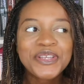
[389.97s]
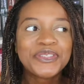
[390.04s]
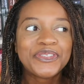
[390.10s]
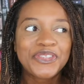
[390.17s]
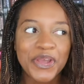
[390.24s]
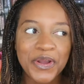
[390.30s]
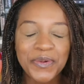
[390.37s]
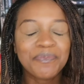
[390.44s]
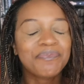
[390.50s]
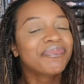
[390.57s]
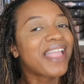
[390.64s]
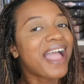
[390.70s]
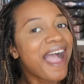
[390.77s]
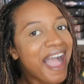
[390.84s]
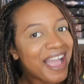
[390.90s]
So,
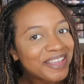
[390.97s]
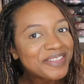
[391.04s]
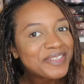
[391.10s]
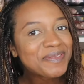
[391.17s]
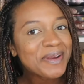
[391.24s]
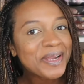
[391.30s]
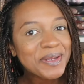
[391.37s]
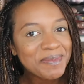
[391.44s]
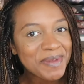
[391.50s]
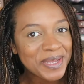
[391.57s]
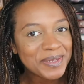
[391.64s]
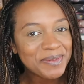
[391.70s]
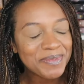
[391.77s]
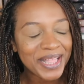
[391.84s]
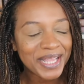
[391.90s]
highly
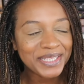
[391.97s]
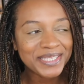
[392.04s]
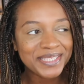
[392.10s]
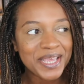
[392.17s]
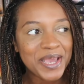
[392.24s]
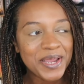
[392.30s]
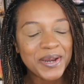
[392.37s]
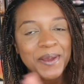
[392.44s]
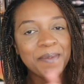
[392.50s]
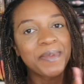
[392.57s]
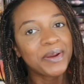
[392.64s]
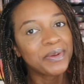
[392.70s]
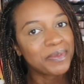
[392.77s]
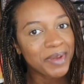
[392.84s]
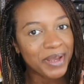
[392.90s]
recommend Black Sun
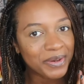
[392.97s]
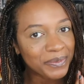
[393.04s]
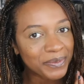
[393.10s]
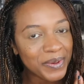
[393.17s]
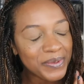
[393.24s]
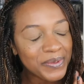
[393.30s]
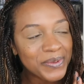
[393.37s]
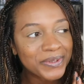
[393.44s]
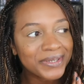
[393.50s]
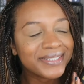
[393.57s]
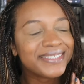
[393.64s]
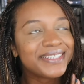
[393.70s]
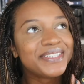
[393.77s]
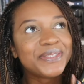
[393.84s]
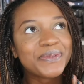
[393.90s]
by Rebecca
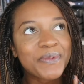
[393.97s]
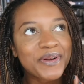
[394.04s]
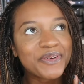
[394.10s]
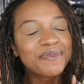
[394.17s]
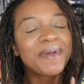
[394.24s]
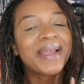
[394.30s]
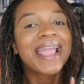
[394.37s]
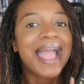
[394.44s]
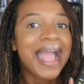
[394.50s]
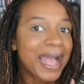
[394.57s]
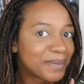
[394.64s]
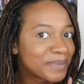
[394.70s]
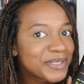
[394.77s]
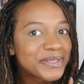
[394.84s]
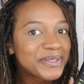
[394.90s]
Roanhorse. It is one of my
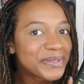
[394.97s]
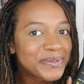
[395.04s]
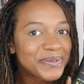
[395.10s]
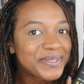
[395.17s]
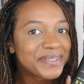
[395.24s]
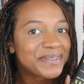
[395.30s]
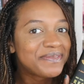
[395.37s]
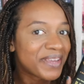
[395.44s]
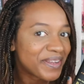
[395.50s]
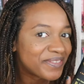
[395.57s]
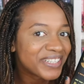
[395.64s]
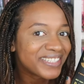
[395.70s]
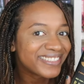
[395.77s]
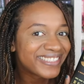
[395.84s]
absolute favorites.